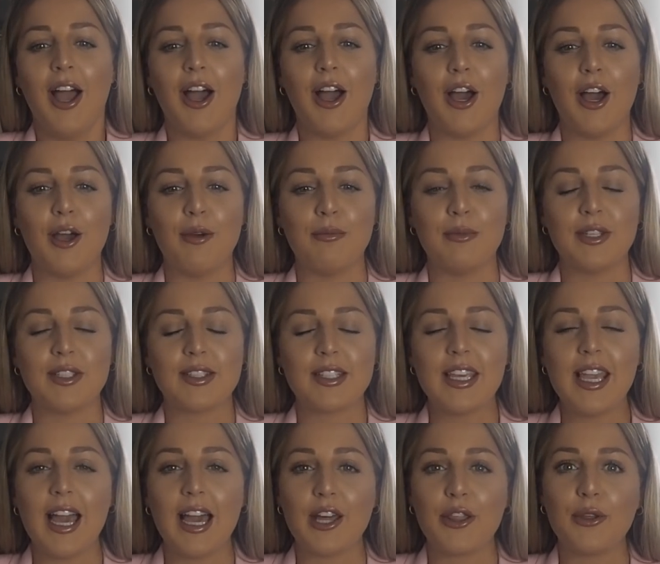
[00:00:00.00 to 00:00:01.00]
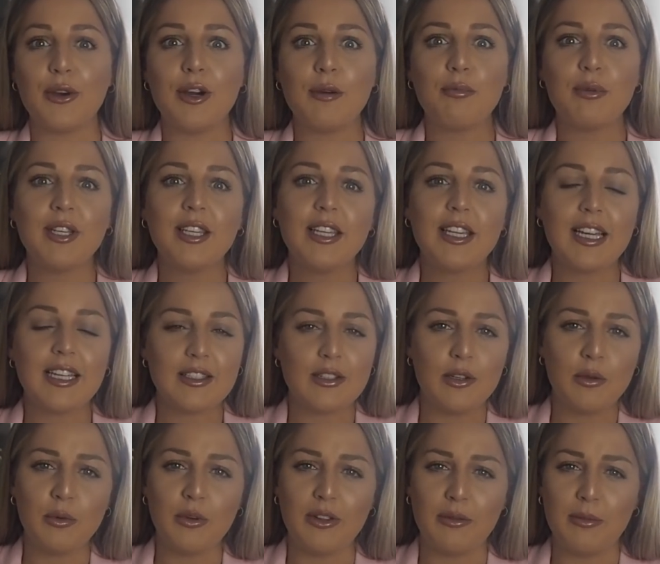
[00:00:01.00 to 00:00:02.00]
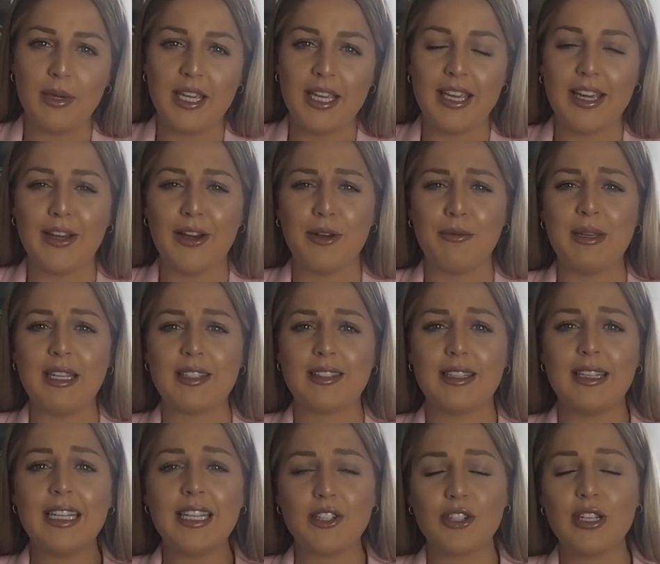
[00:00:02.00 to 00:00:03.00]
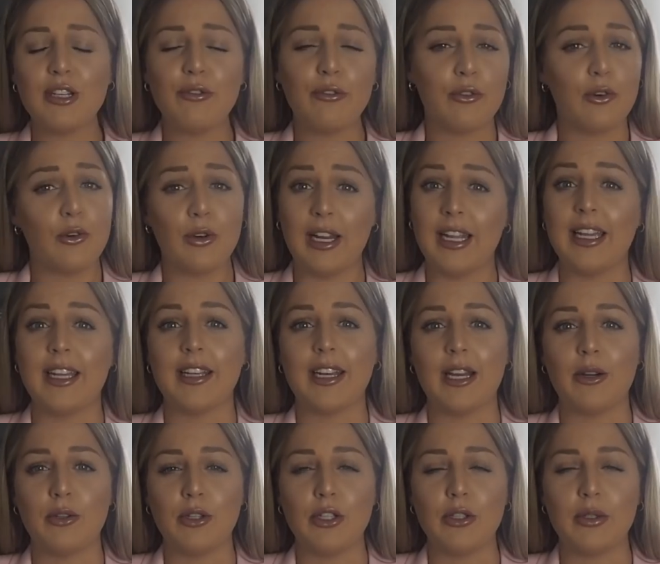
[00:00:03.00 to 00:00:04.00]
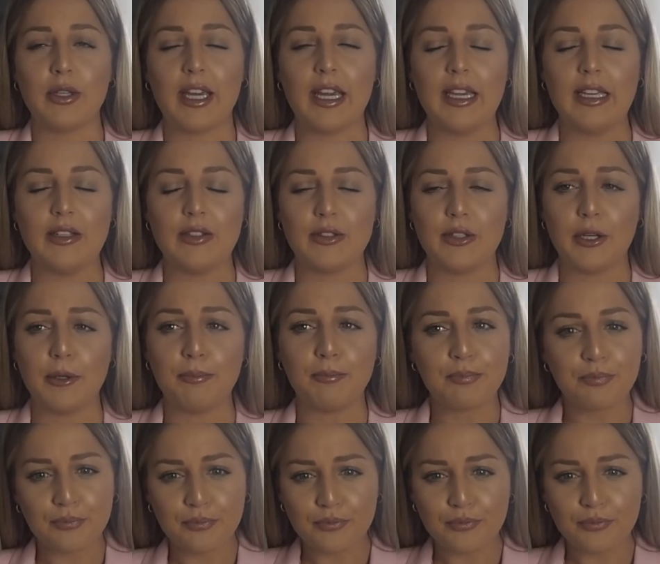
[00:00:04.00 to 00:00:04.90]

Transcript: Um, so yeah I thought I'd bring you guys along with me. Um, it's literally fall here now in the UK, so